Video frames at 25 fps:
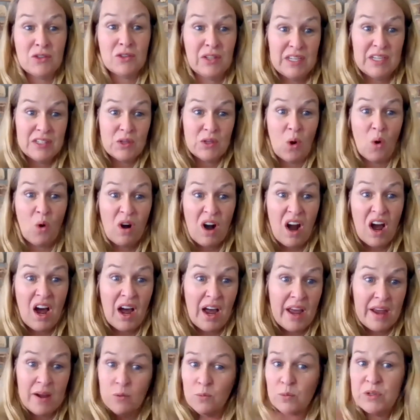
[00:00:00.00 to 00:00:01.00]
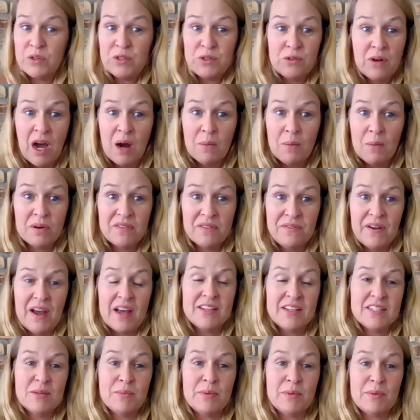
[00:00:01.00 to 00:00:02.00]
Liz or I, we do not
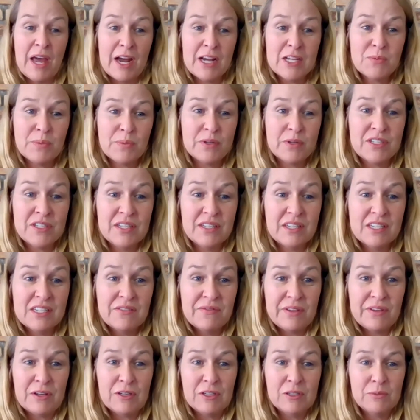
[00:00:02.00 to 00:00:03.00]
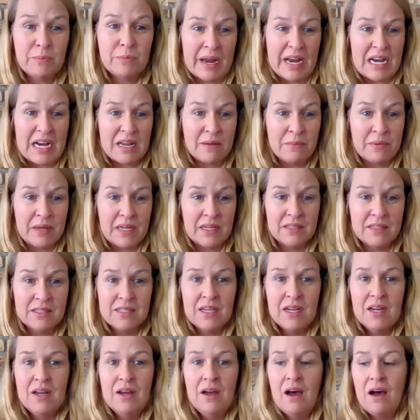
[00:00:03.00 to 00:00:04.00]
profess to be experts in this field by any means,
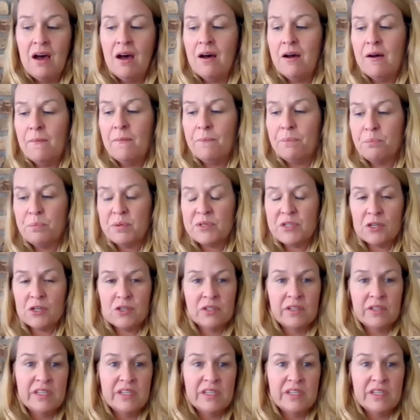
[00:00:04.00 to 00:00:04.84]
but Dr.